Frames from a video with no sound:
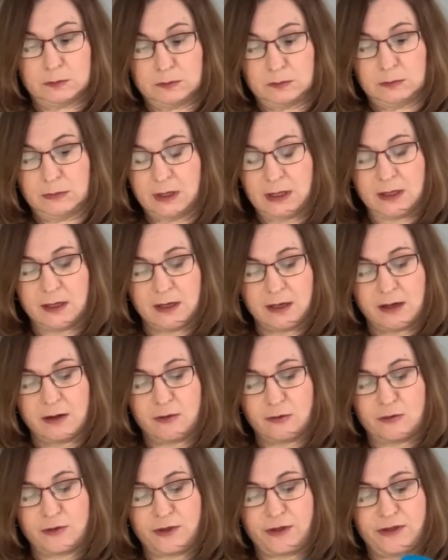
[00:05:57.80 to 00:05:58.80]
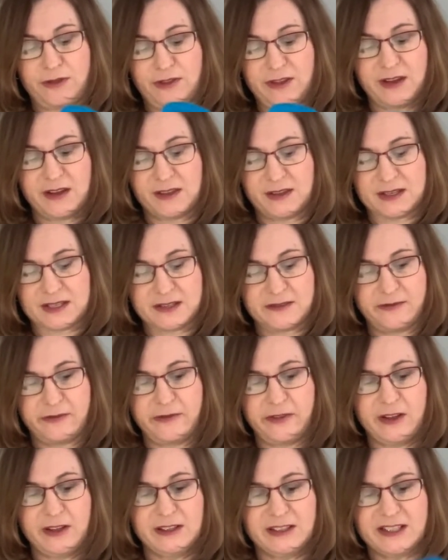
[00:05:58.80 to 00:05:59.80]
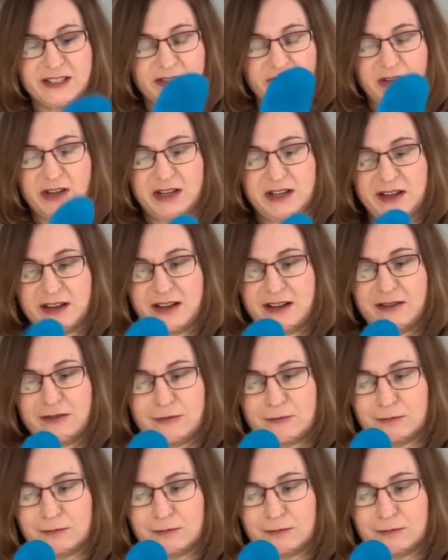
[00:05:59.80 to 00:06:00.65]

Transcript: how thick this felt is right now.